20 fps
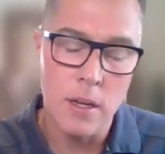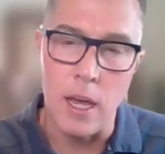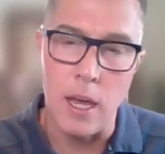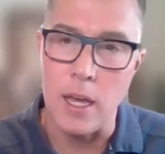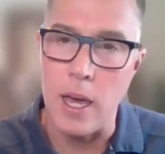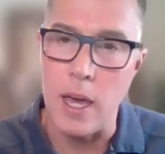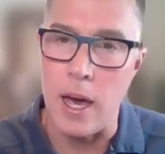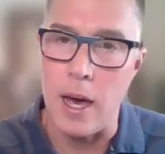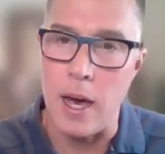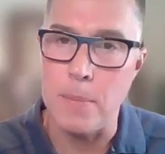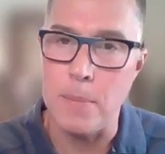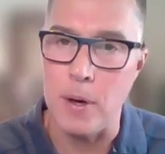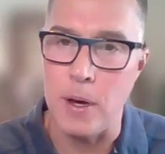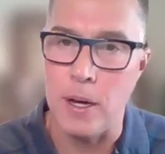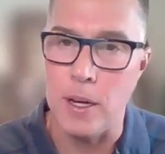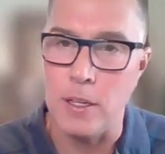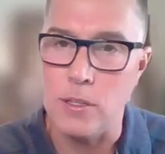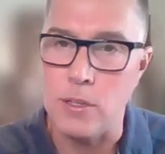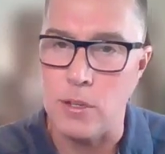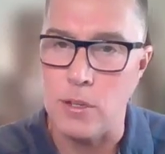
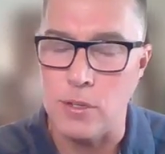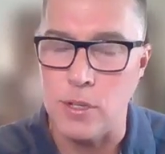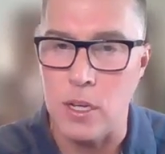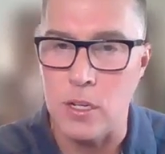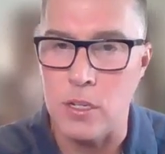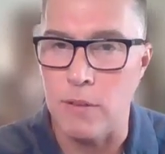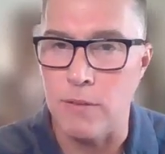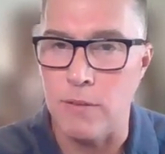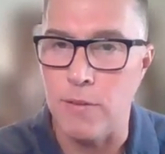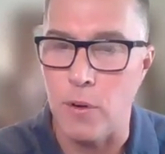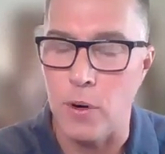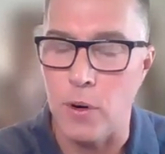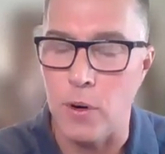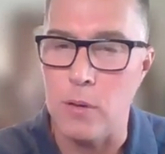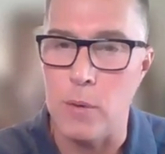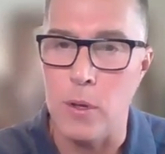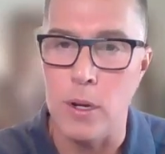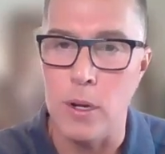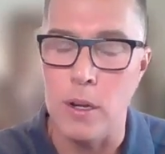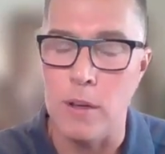ACAP, Association for
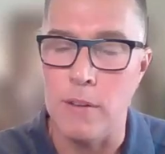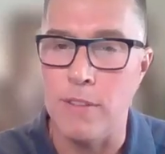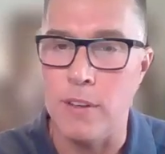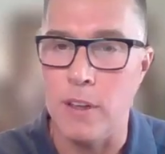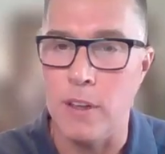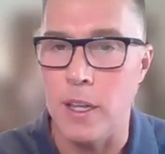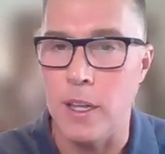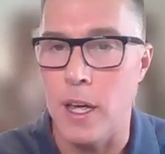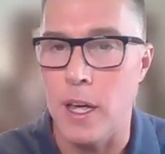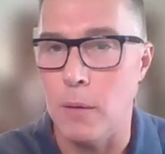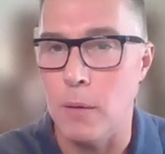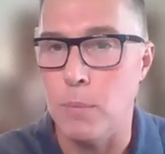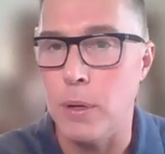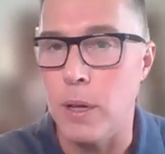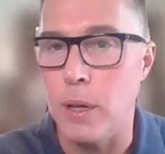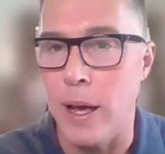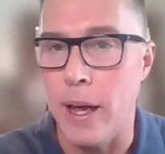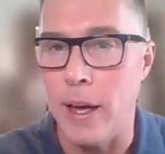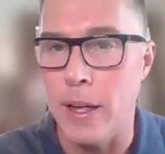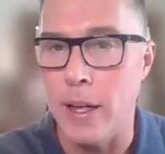Community Affiliated
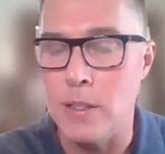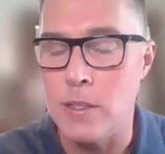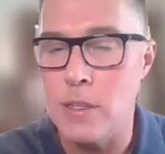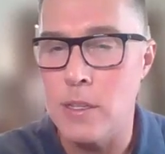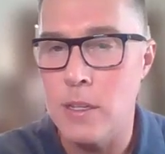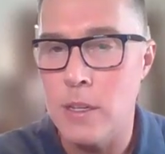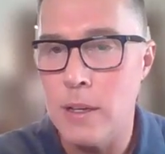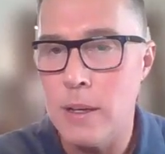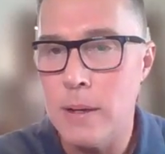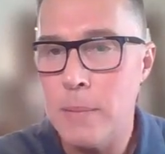Plans.